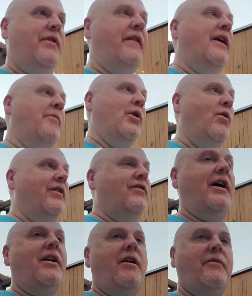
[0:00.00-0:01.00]
I think I'm gonna go ahead and
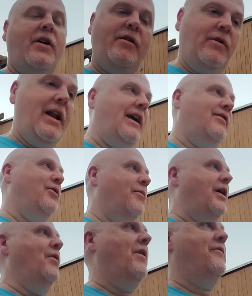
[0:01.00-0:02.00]
sign off and relax a little
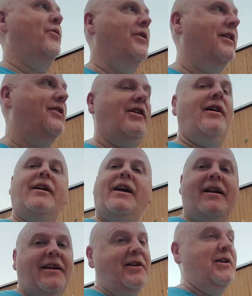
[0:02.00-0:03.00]
bit, wait for it to get dark,
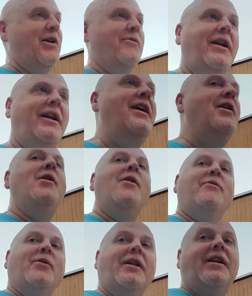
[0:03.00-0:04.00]
and then get ready
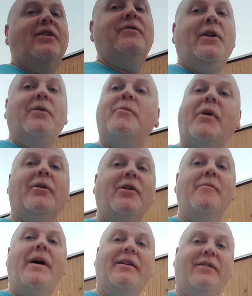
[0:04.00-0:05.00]
for the next video. You better
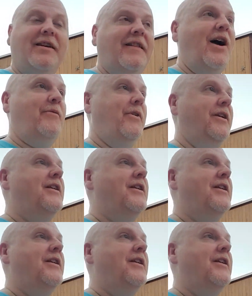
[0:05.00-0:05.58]
come back to see that one.